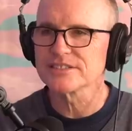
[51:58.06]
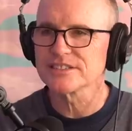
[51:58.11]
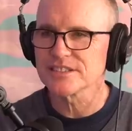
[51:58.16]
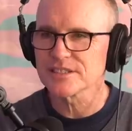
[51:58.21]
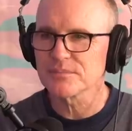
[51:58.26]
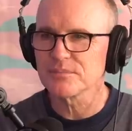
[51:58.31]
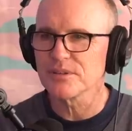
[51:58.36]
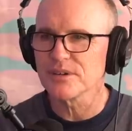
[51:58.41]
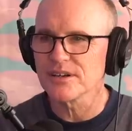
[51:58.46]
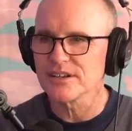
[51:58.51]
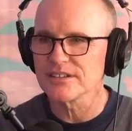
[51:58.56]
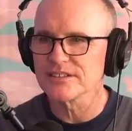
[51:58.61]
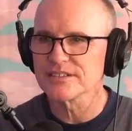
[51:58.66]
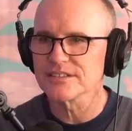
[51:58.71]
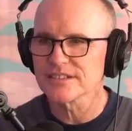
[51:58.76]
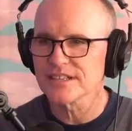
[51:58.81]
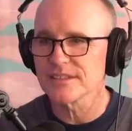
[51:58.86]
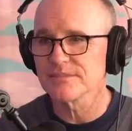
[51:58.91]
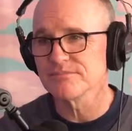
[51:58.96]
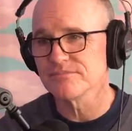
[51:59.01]
stickball
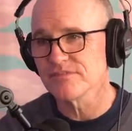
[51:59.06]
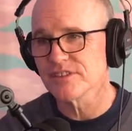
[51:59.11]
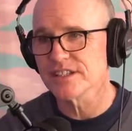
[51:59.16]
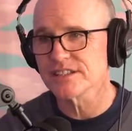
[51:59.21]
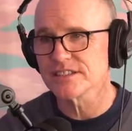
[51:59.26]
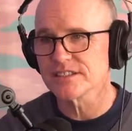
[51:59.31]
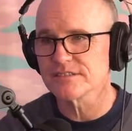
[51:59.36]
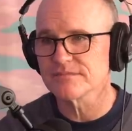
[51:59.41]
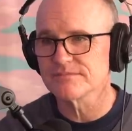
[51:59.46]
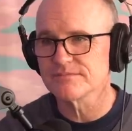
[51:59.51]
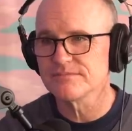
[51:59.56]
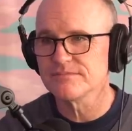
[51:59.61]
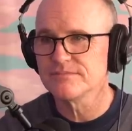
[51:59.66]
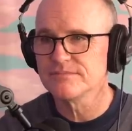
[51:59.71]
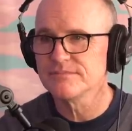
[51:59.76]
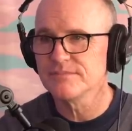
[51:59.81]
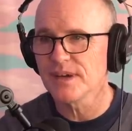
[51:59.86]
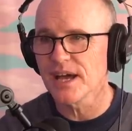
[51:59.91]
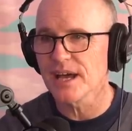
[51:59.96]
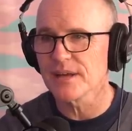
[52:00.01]
and renting
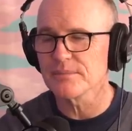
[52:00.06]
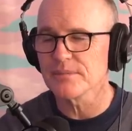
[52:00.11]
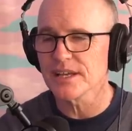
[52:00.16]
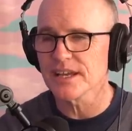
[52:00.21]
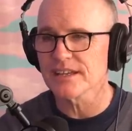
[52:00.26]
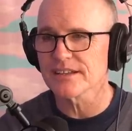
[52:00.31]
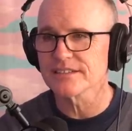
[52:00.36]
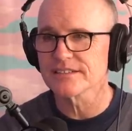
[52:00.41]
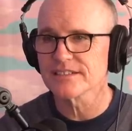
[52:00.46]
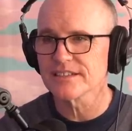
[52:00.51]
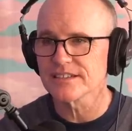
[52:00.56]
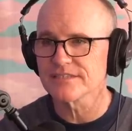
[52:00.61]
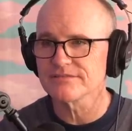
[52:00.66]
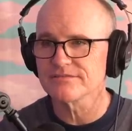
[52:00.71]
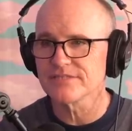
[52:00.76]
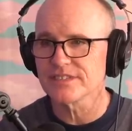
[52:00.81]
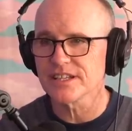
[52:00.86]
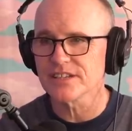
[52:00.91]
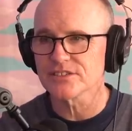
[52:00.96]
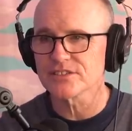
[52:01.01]
Batman on
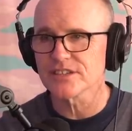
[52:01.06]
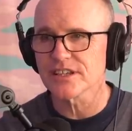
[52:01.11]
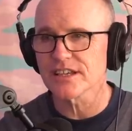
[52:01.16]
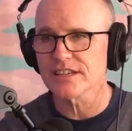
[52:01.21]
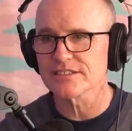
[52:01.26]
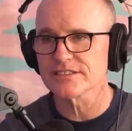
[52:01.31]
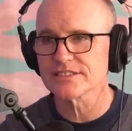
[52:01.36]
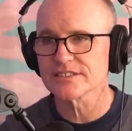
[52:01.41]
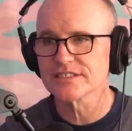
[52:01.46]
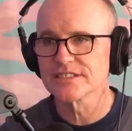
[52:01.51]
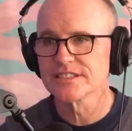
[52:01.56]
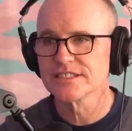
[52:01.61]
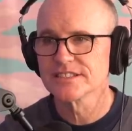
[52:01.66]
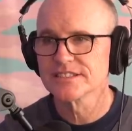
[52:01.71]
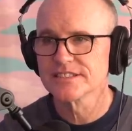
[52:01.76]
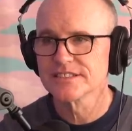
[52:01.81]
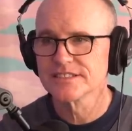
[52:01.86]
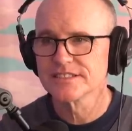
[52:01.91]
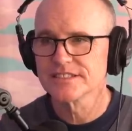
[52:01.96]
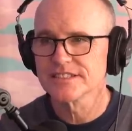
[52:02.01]
VHS.
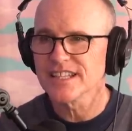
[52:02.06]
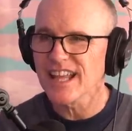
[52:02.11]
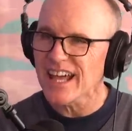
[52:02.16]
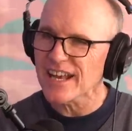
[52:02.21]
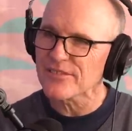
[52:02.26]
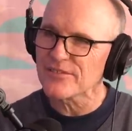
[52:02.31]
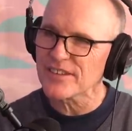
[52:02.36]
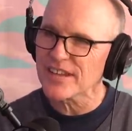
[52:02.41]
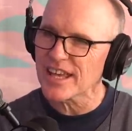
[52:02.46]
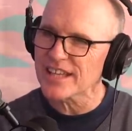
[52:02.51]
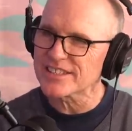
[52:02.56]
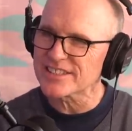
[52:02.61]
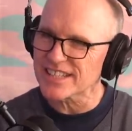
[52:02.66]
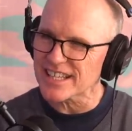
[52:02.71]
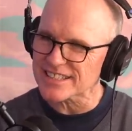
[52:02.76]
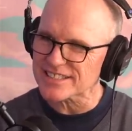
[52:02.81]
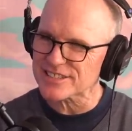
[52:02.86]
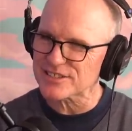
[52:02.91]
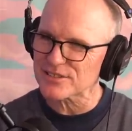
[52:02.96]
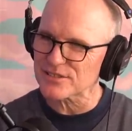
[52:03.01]
A lot of
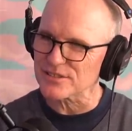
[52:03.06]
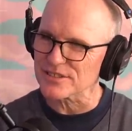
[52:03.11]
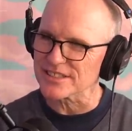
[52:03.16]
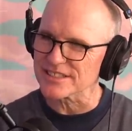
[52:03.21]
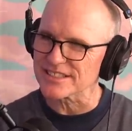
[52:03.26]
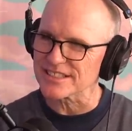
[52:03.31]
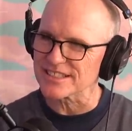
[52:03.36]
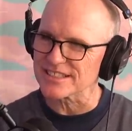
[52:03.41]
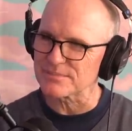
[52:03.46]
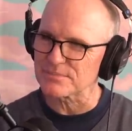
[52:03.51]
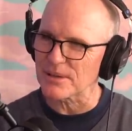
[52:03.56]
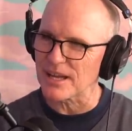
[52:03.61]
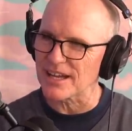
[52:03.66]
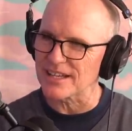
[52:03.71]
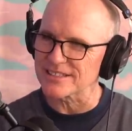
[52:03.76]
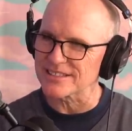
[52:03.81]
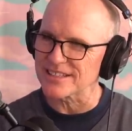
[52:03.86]
VHS stories in this podcast.